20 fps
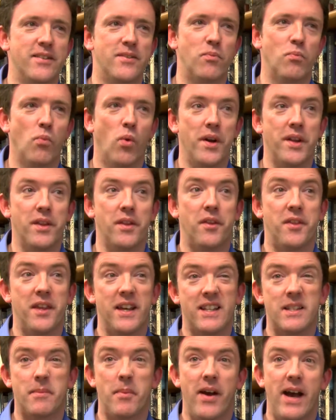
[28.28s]
one of the
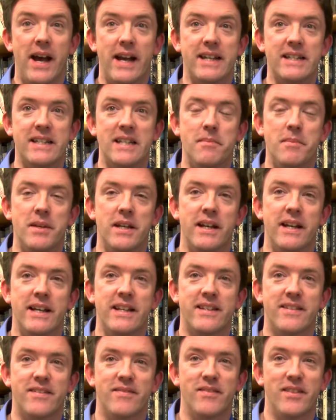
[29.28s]
things about academia
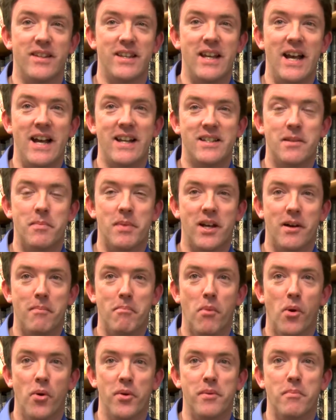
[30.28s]
is you actually become
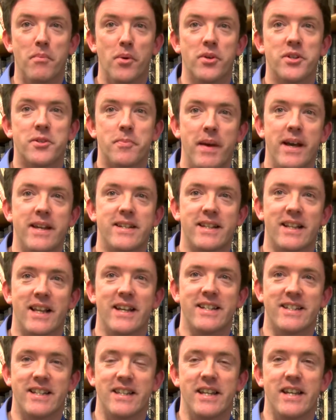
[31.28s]
more and more
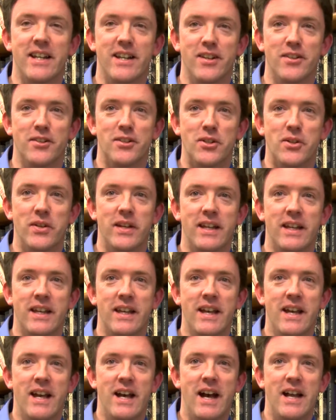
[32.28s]
specialised in the area you're doing,
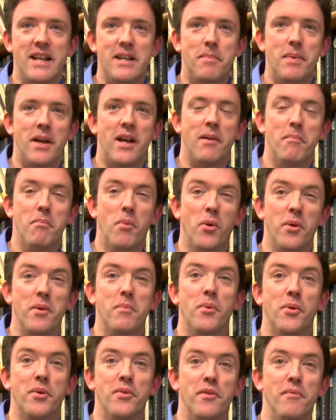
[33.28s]
and you become more and
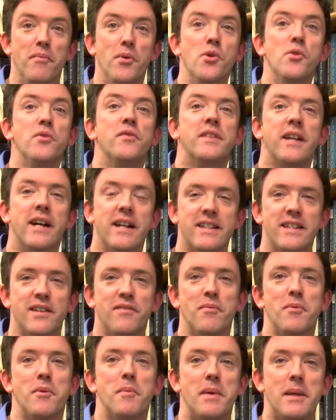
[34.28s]
more removed actually
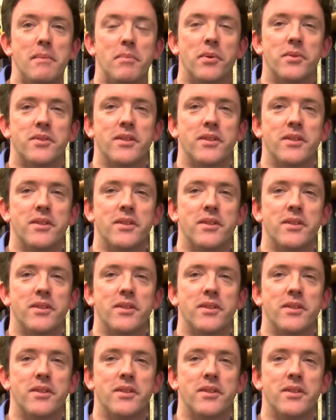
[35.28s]
from the people